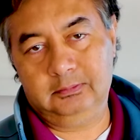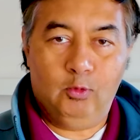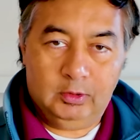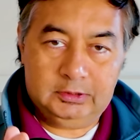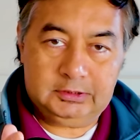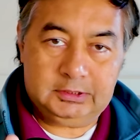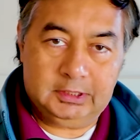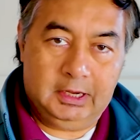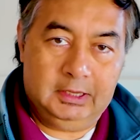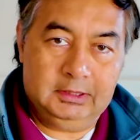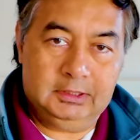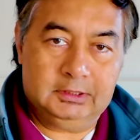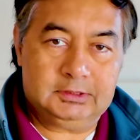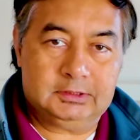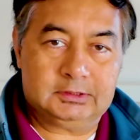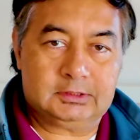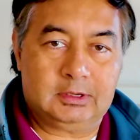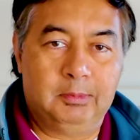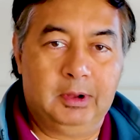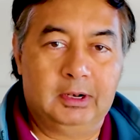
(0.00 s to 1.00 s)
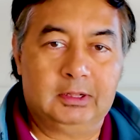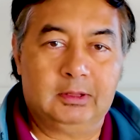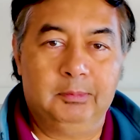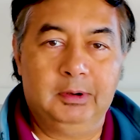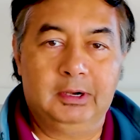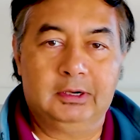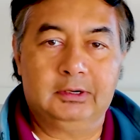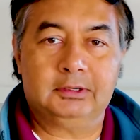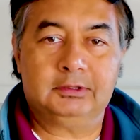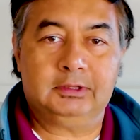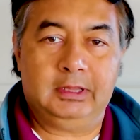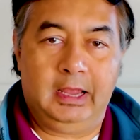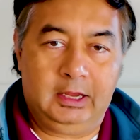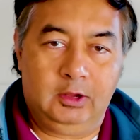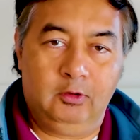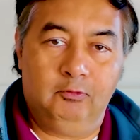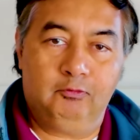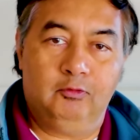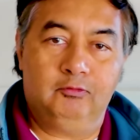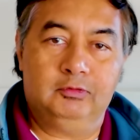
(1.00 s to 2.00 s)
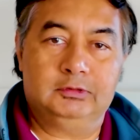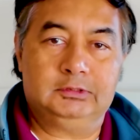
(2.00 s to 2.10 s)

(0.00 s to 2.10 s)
Once again, this is Kamal the Builder. Thank you for